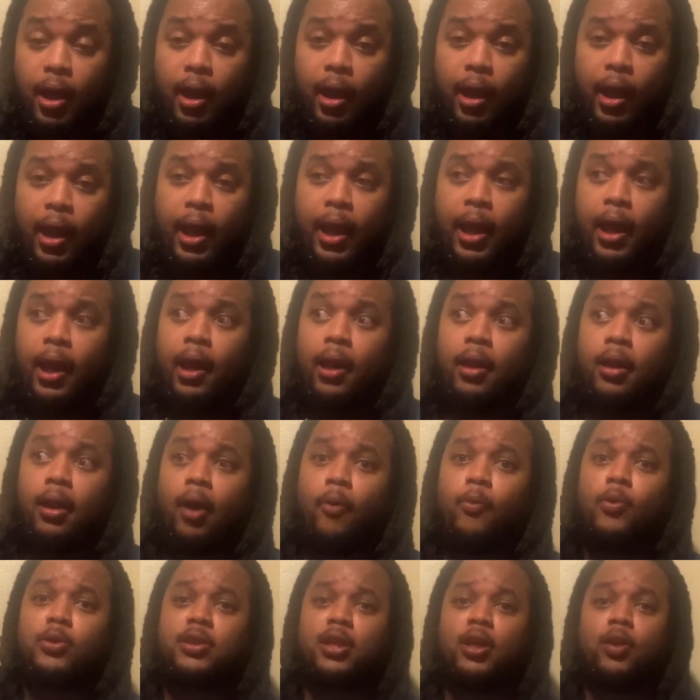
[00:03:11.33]
and I
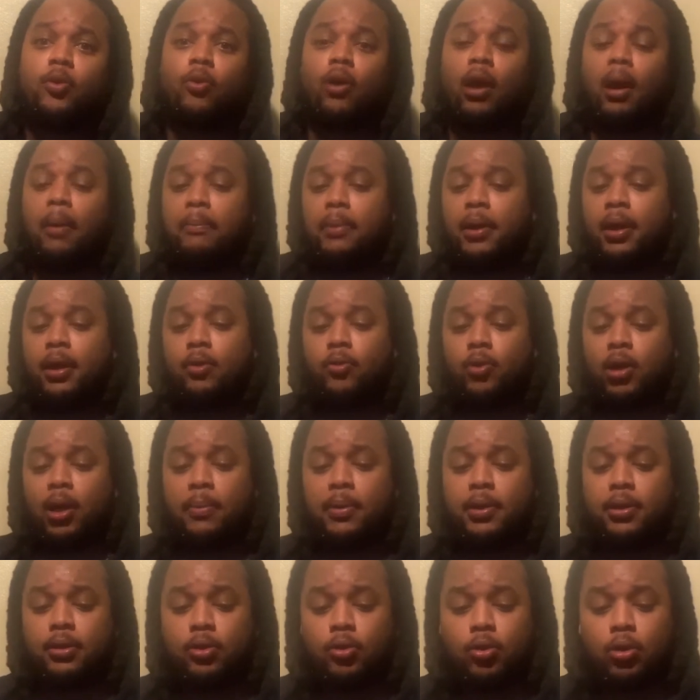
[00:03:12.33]
want to tell you where I've been, what I've
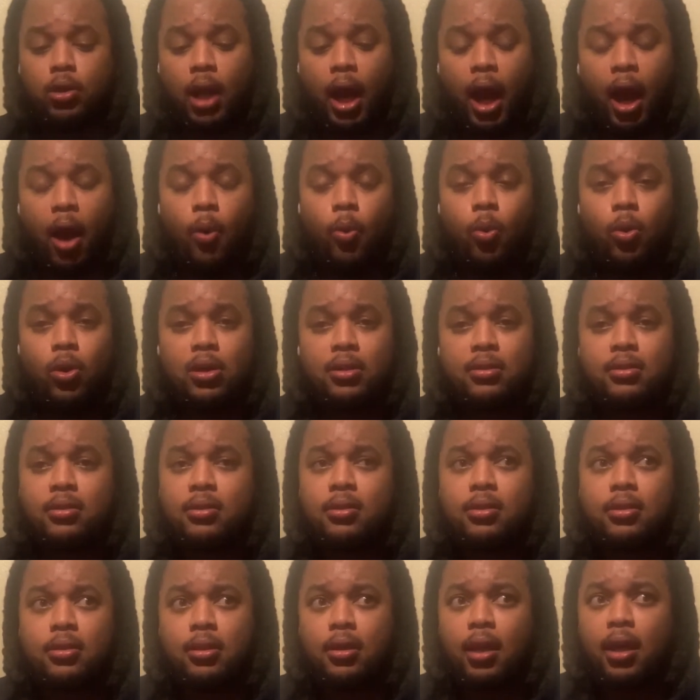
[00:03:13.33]
been doing. I was
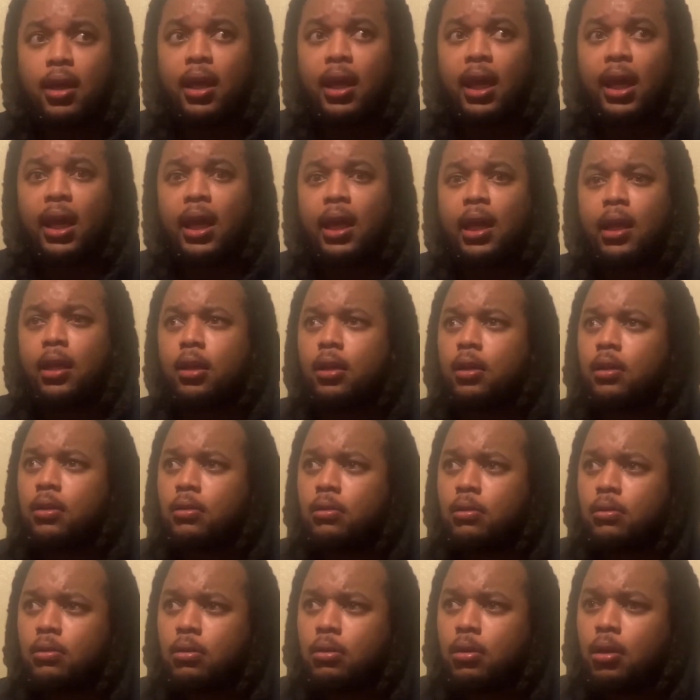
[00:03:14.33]
in
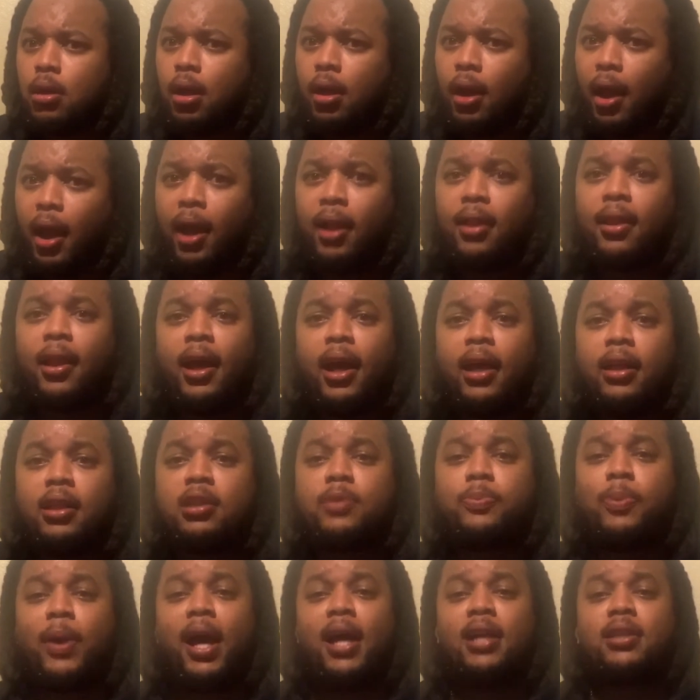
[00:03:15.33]
LA this
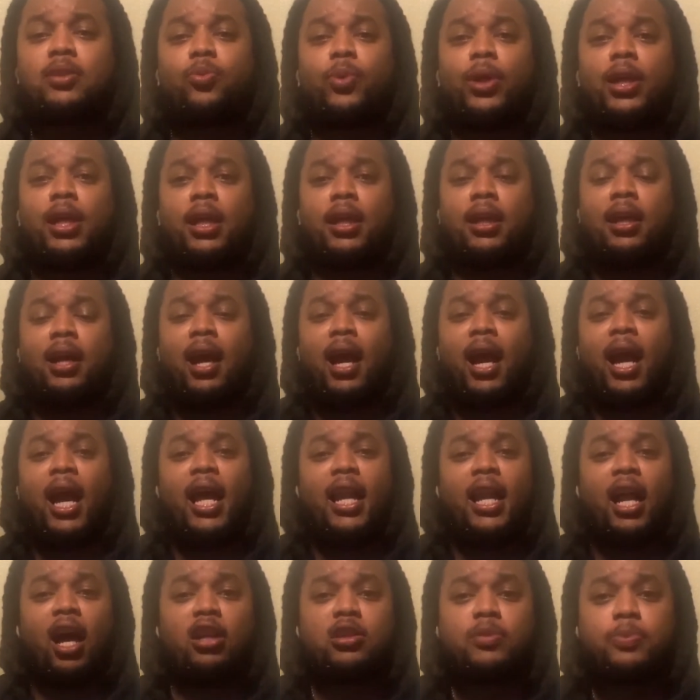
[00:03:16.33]
past weekend,
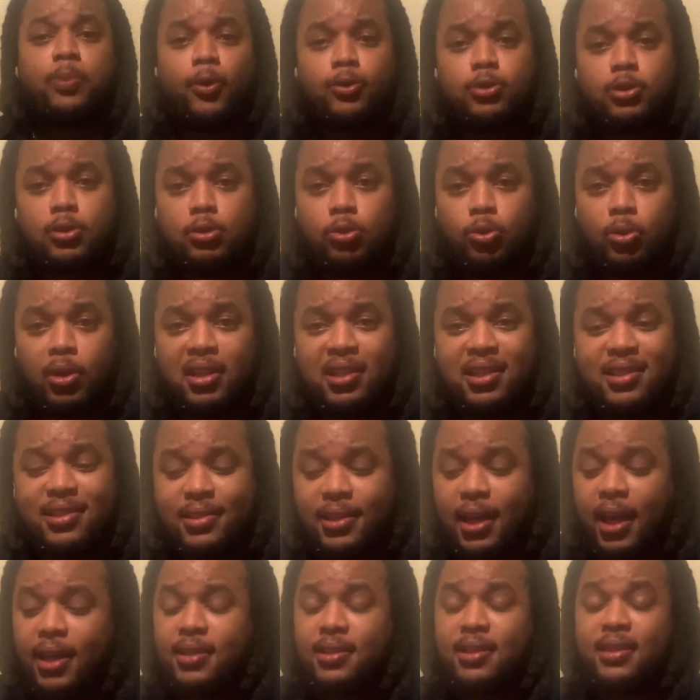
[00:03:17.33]
and I was supposed to do a
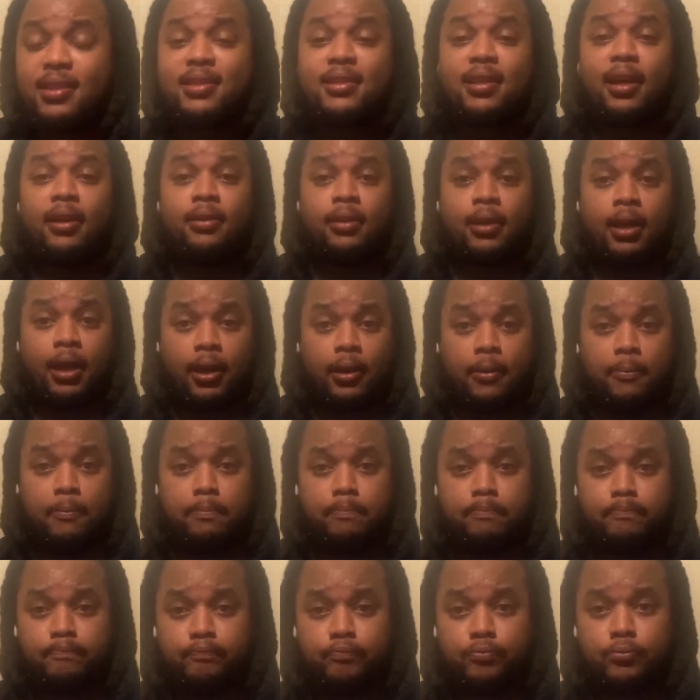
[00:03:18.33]
sexy Sunday,
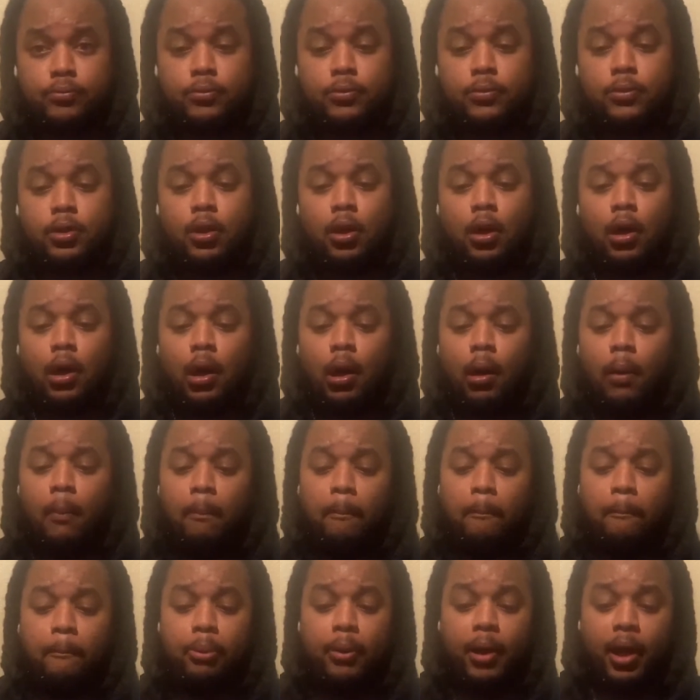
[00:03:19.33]

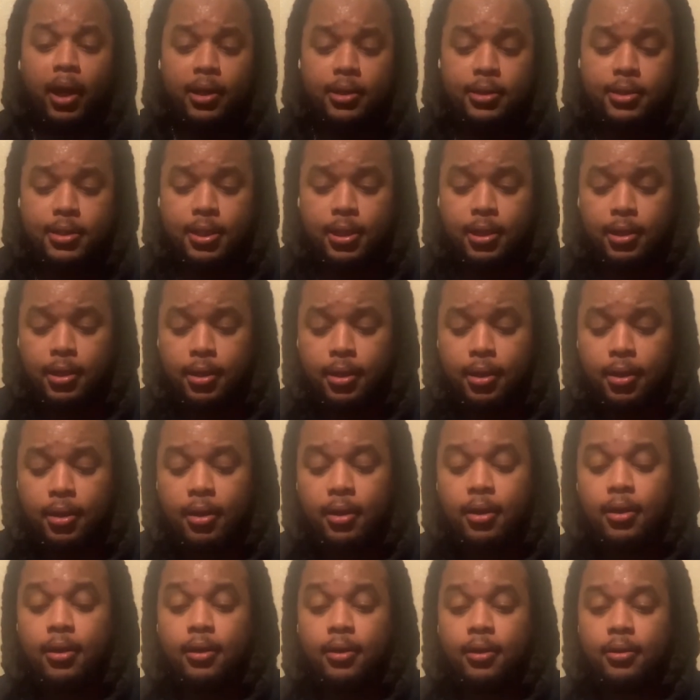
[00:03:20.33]
but
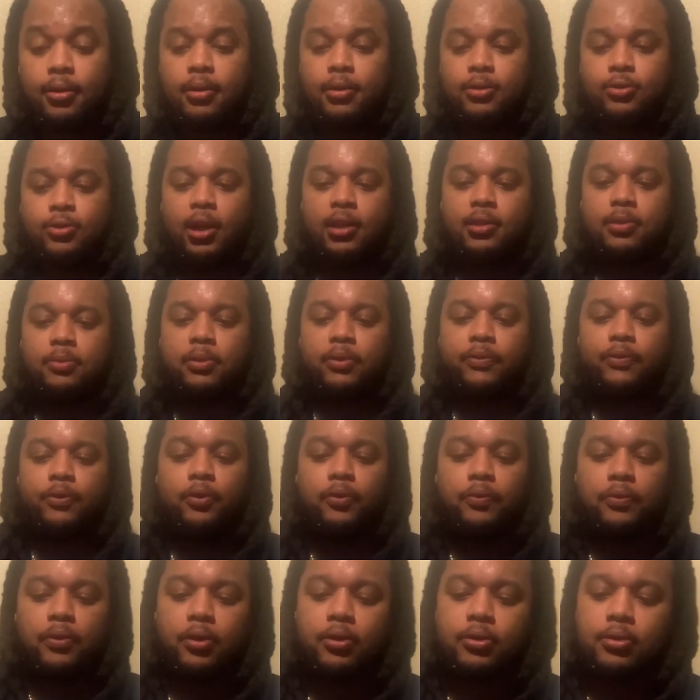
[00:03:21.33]
let's try some of this food
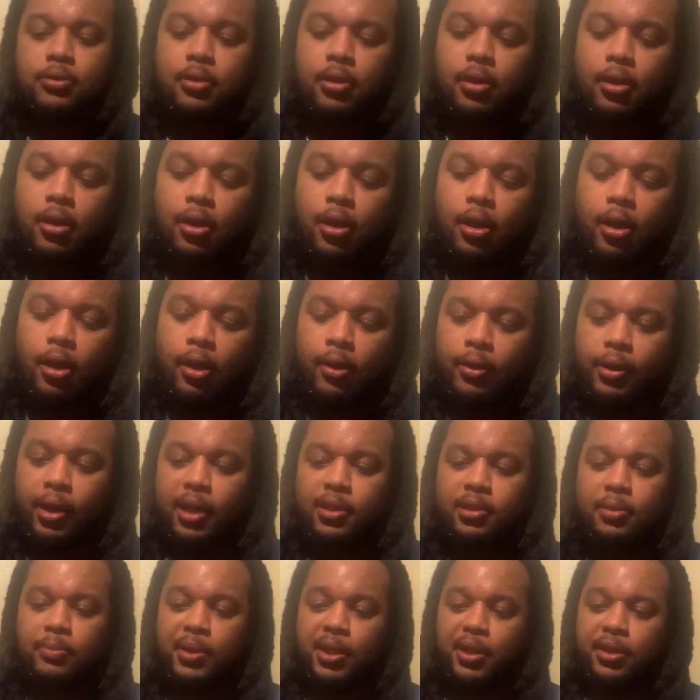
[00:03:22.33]
first. Got
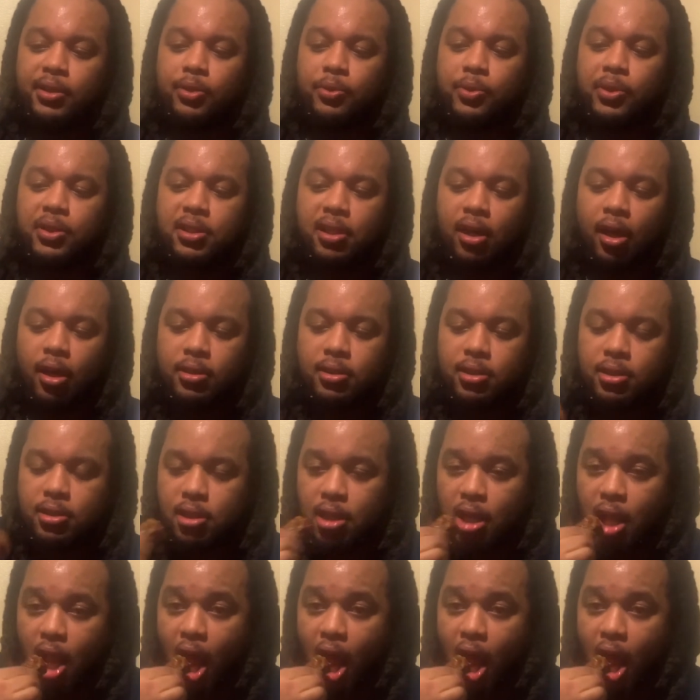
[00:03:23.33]
some andouille sausage.